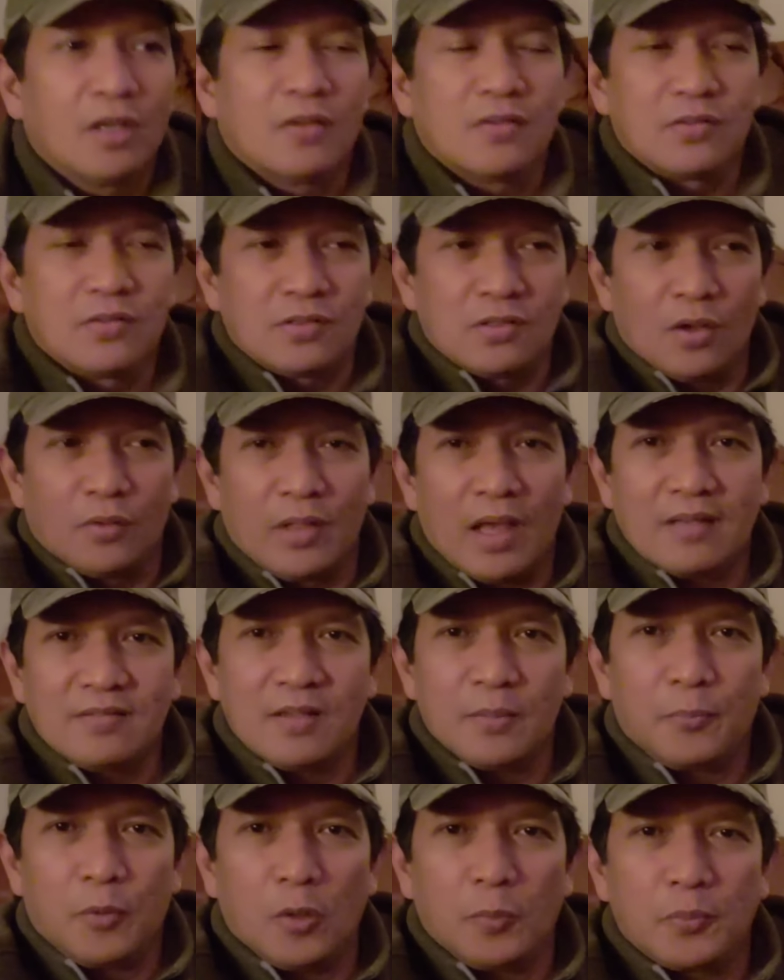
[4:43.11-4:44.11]
So that's
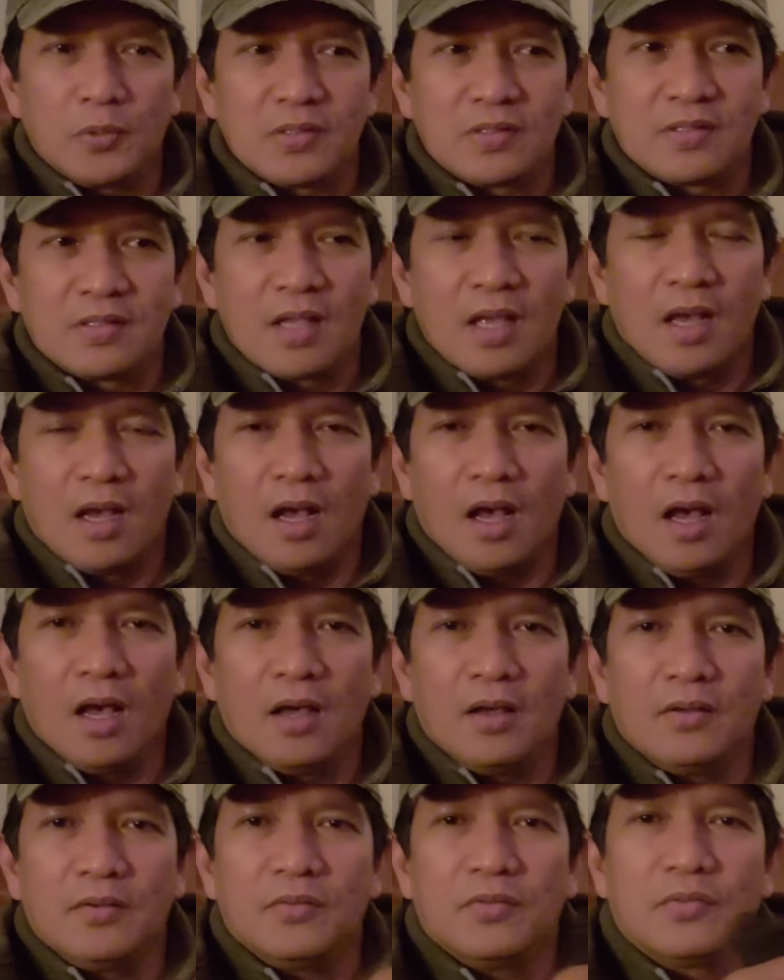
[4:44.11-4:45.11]
the purpose
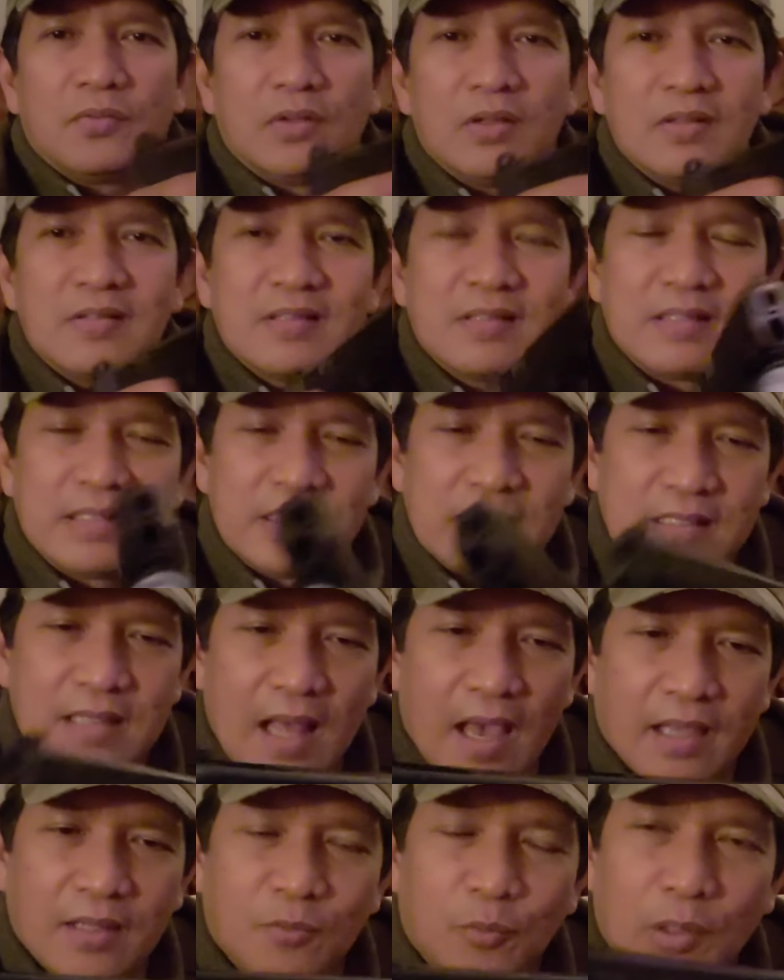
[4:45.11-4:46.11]
of the
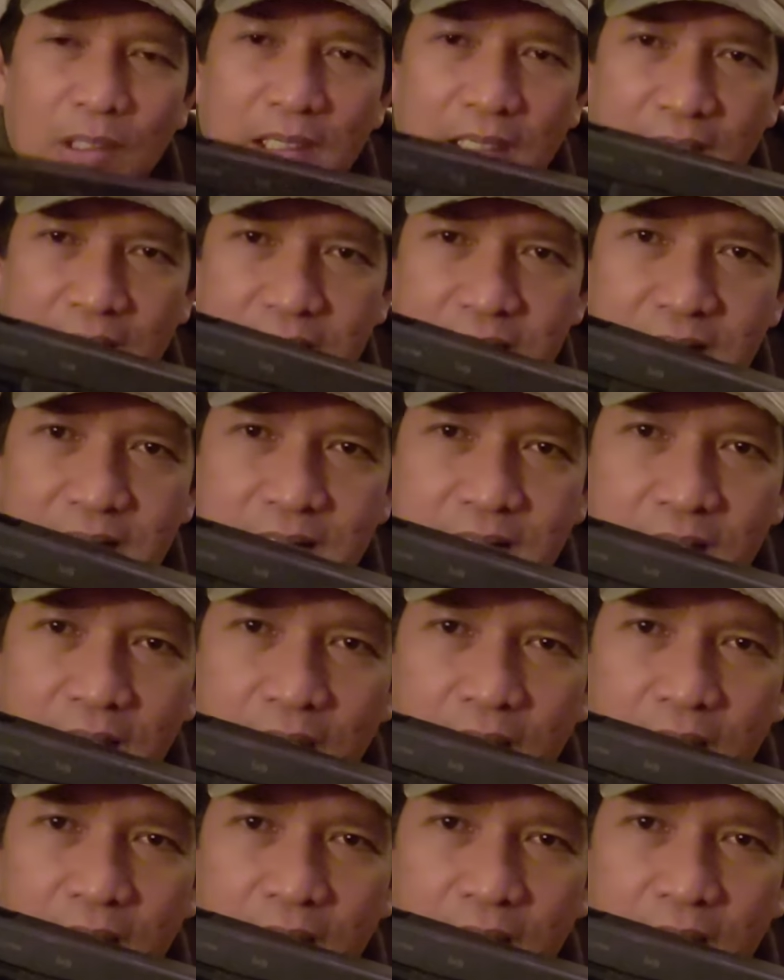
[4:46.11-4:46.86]
slide release.